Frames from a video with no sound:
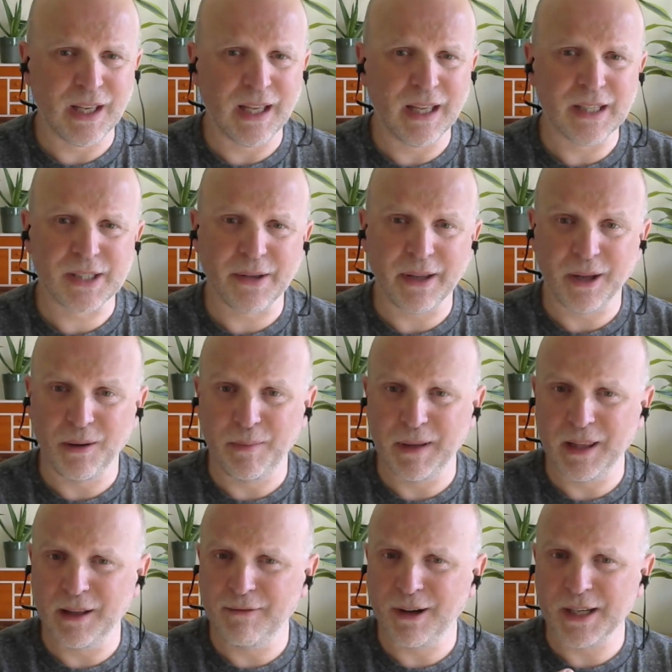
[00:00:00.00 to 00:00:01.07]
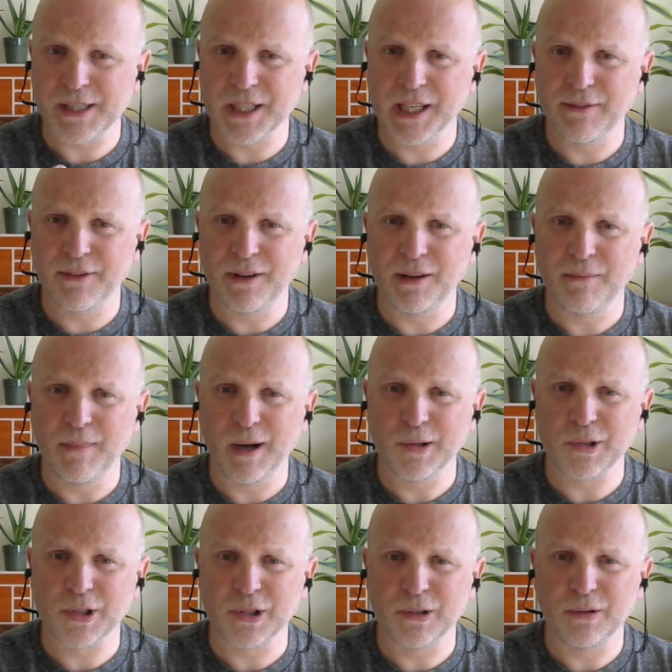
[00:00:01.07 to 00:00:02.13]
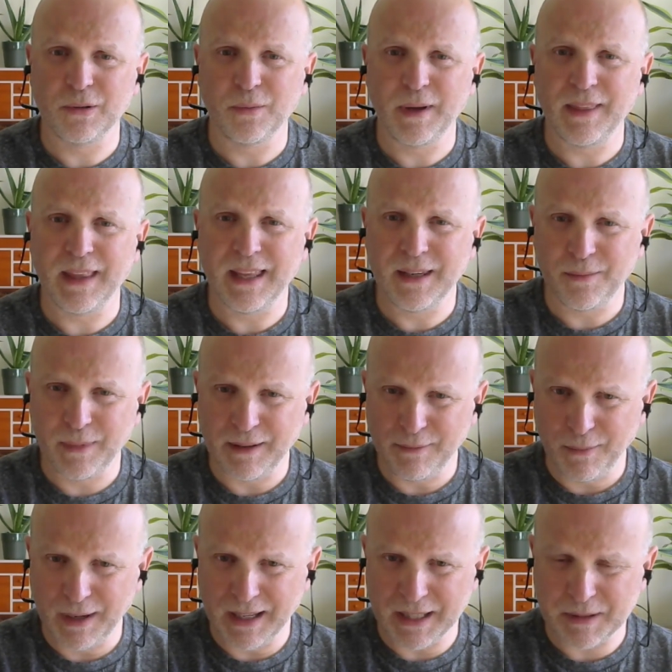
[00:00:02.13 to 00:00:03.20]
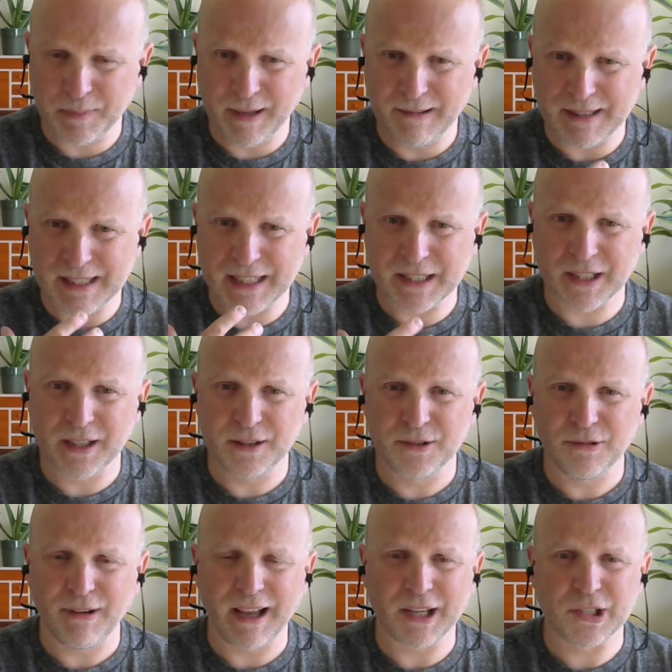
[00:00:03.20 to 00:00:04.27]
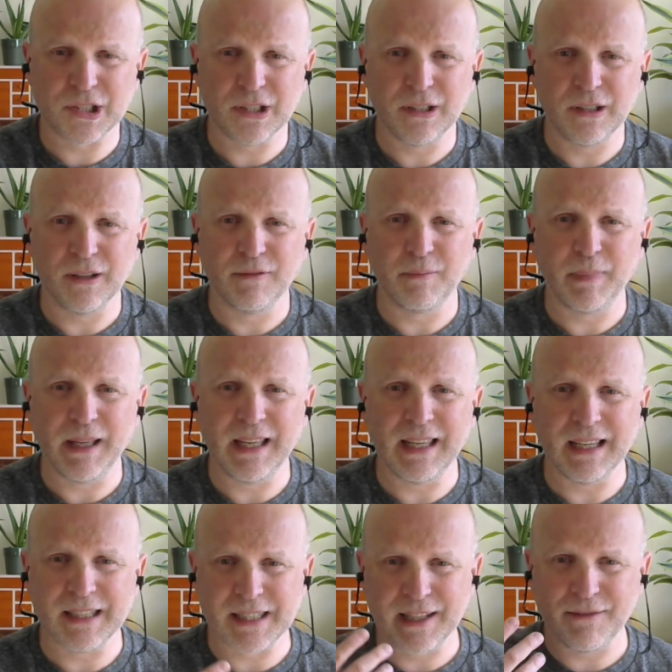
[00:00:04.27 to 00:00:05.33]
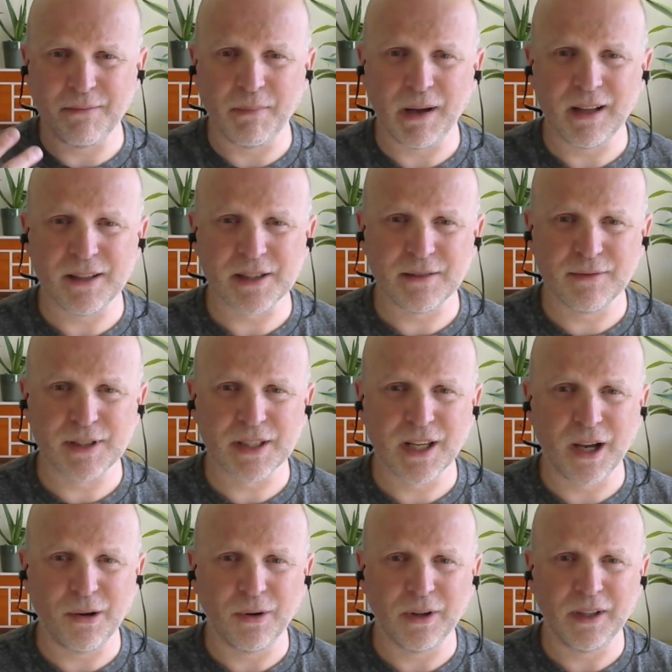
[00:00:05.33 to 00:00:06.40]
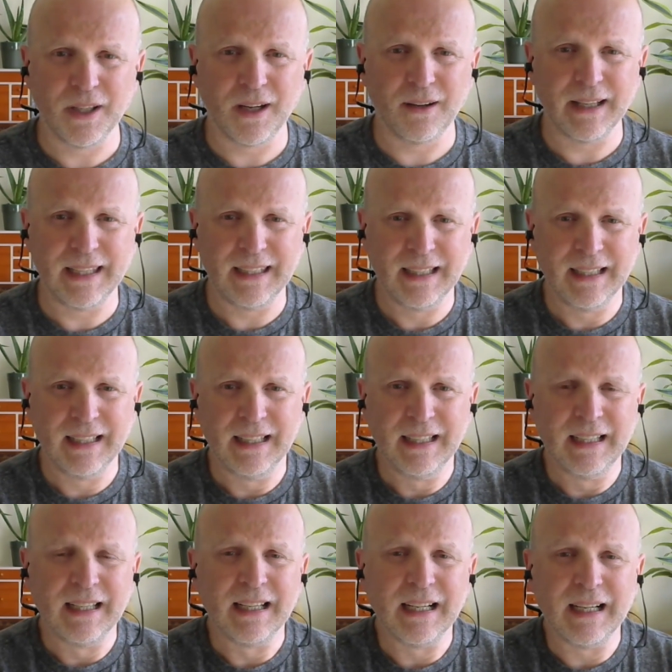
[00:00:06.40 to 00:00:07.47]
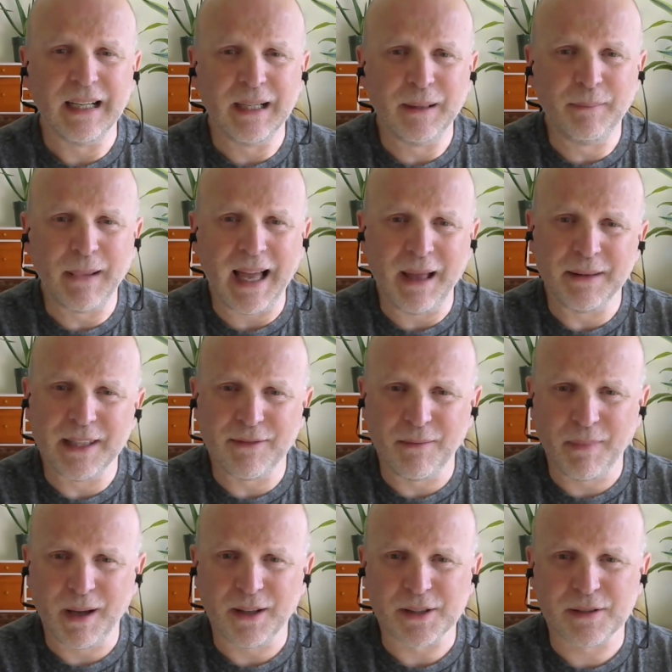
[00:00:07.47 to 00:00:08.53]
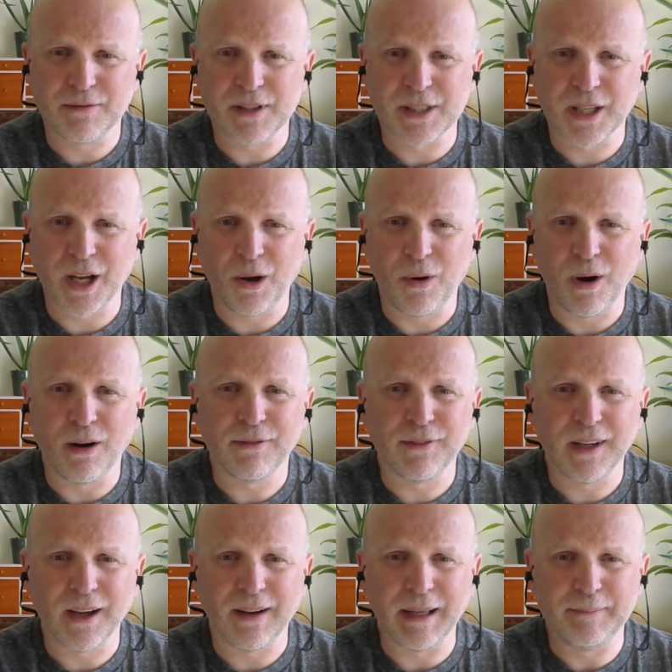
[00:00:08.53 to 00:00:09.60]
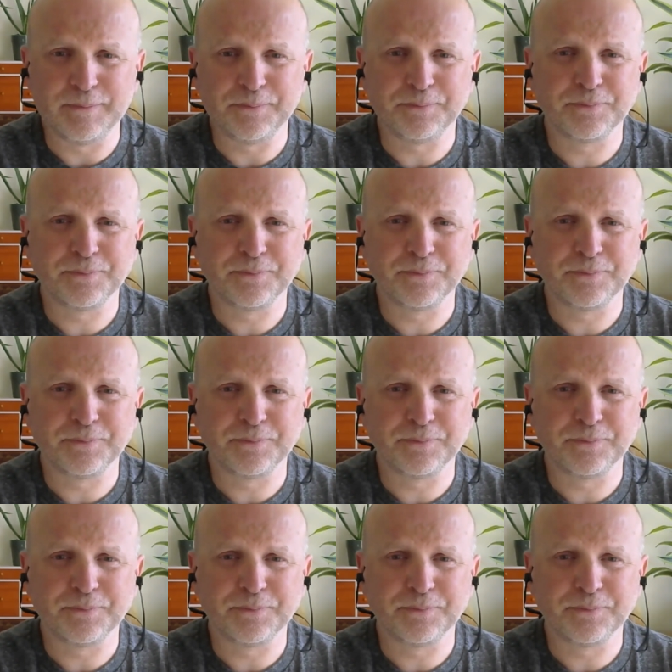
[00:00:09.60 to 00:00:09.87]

So it could be the arising of an emotion within, and we experience this contraction of being as different parts of us go online and different parts of us go offline.